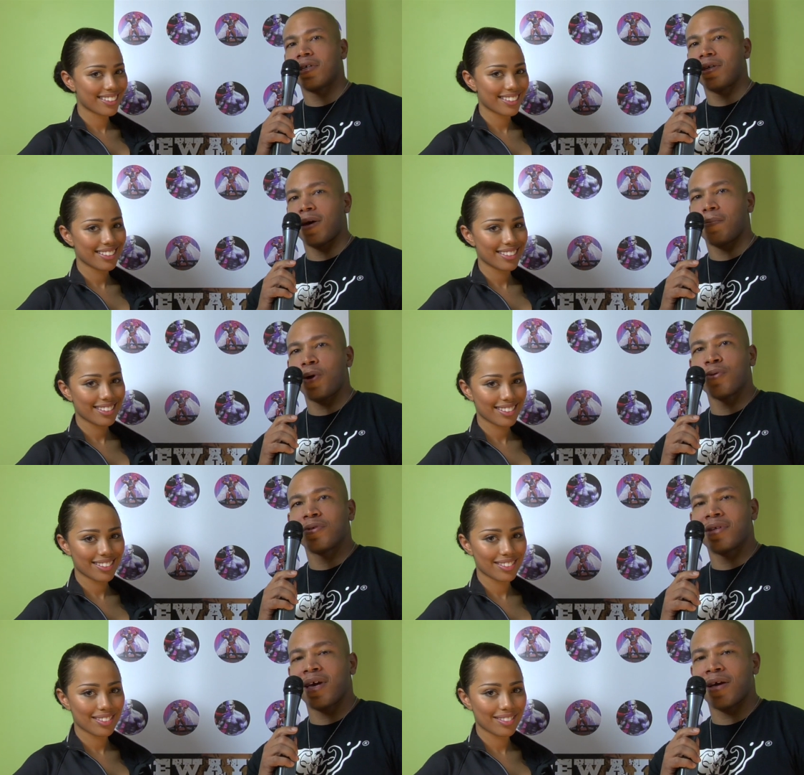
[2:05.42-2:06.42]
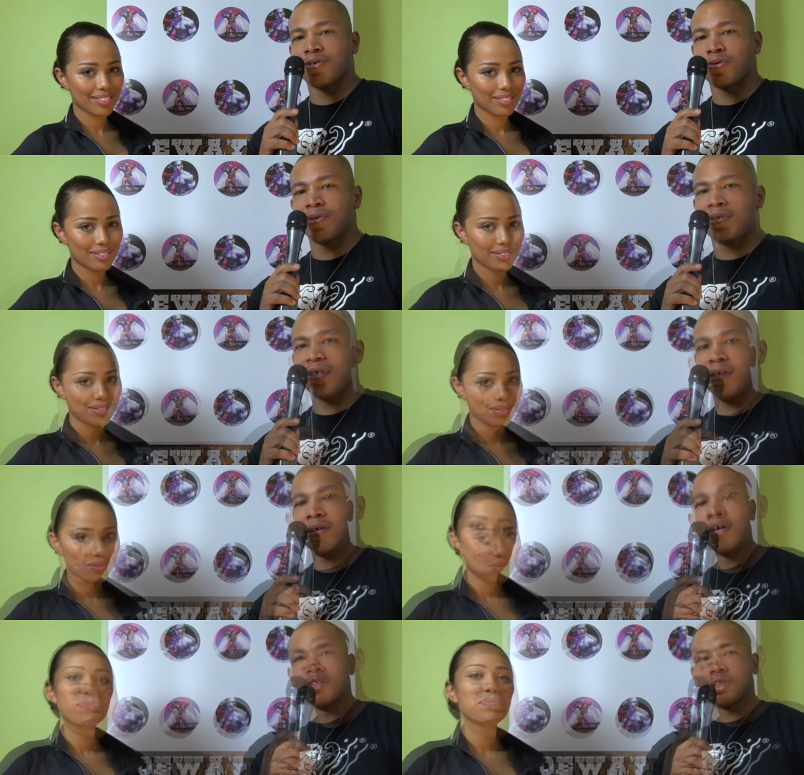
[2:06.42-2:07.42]
Speaker 1: getting that posing down to a T.
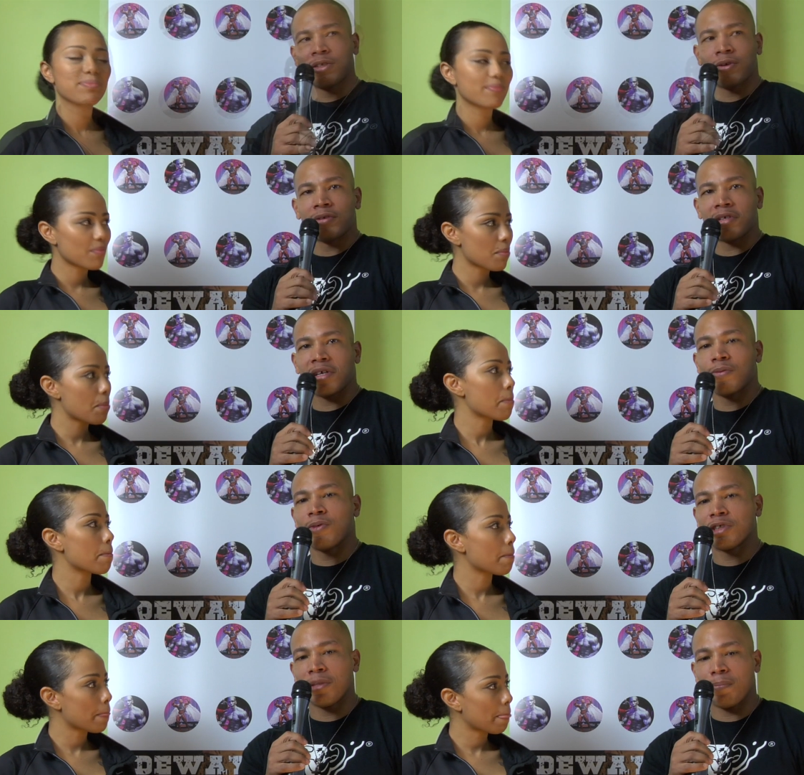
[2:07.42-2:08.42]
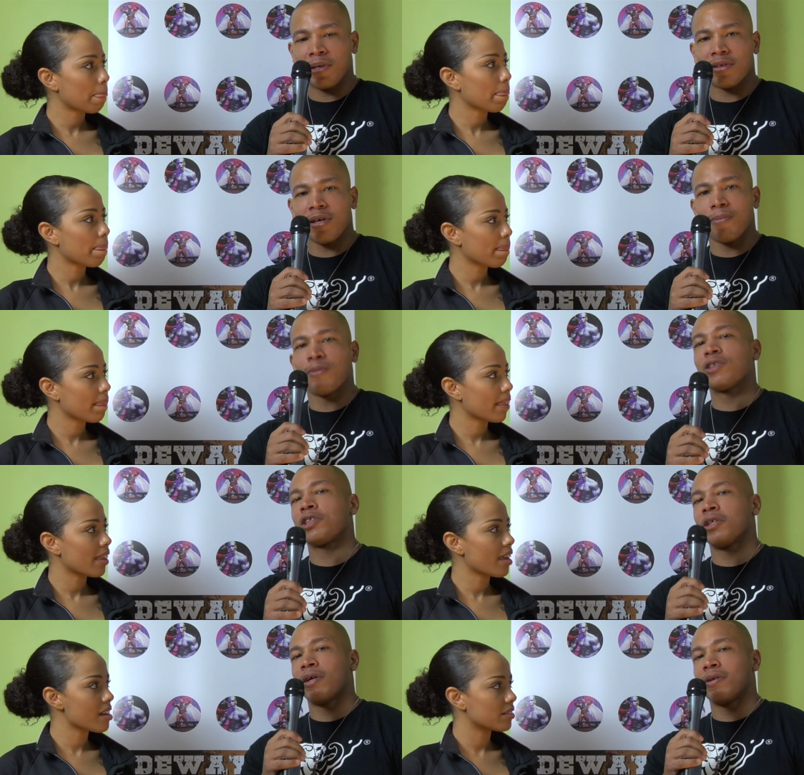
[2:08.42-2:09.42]
And she's going to tell you what she picked up and what
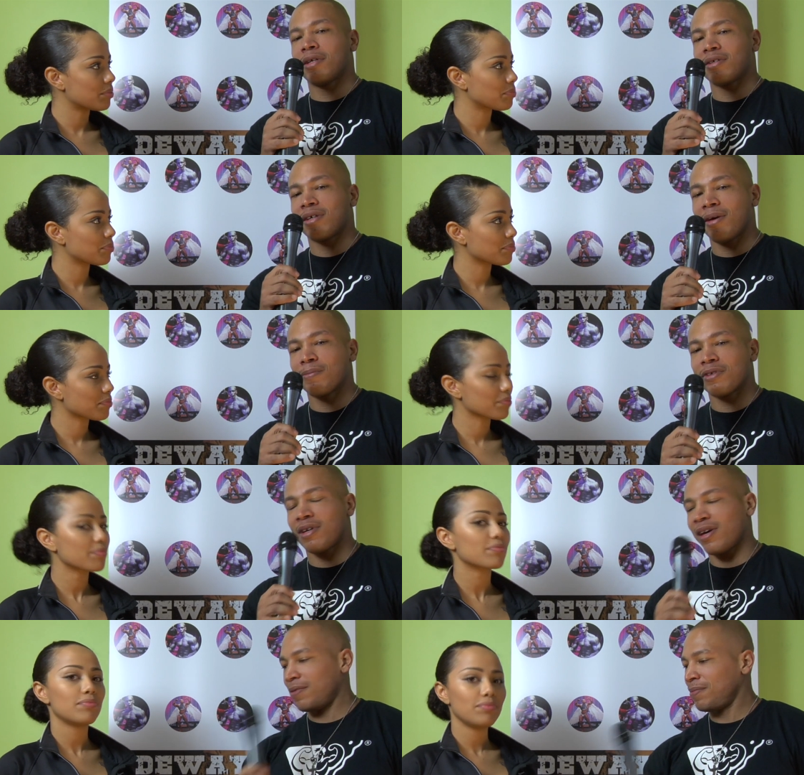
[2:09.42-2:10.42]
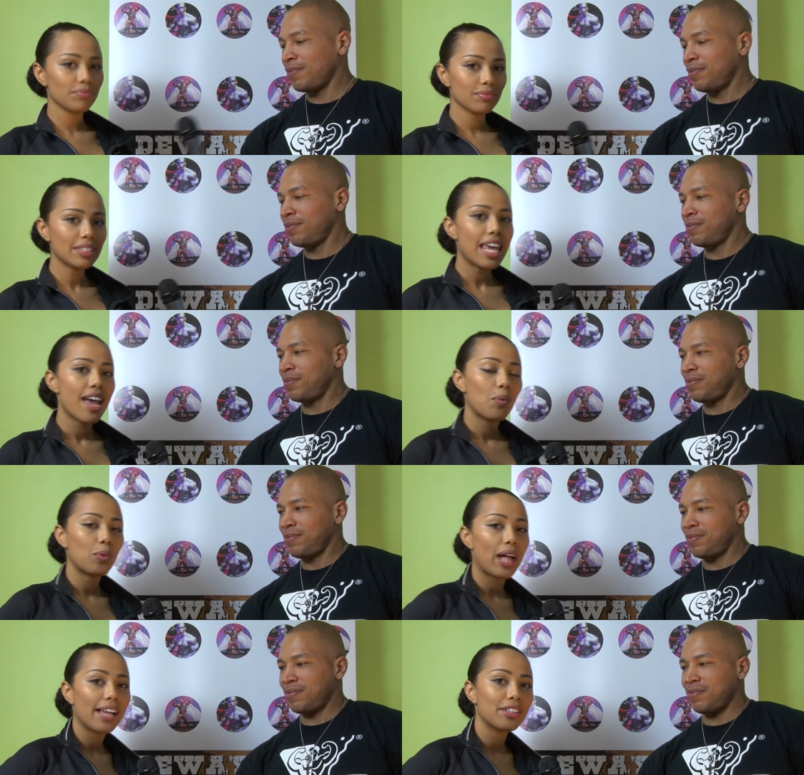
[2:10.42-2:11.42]
she learned at the camp today.
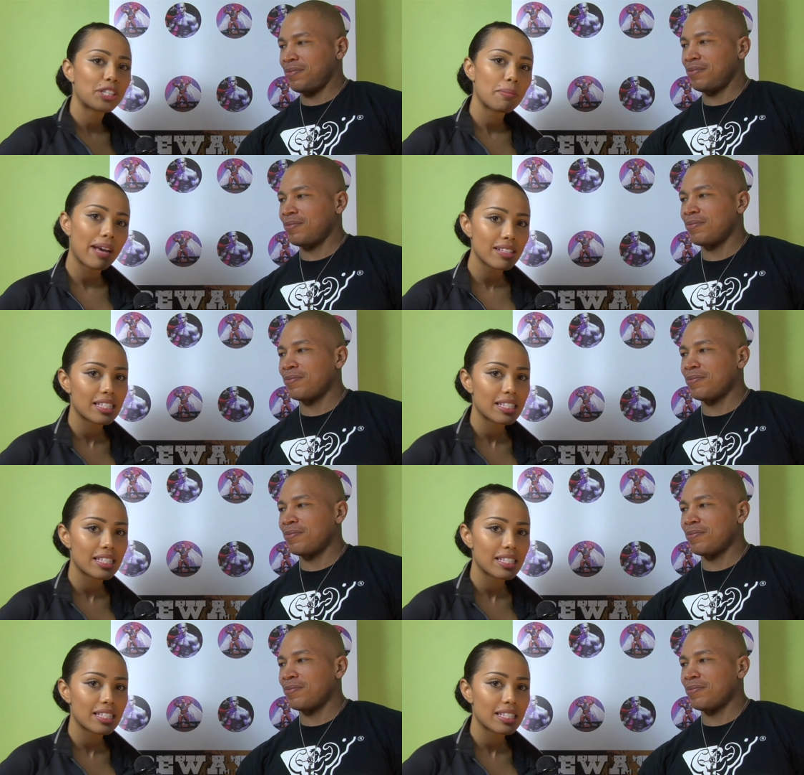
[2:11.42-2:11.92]
Speaker 2: Well, I learned about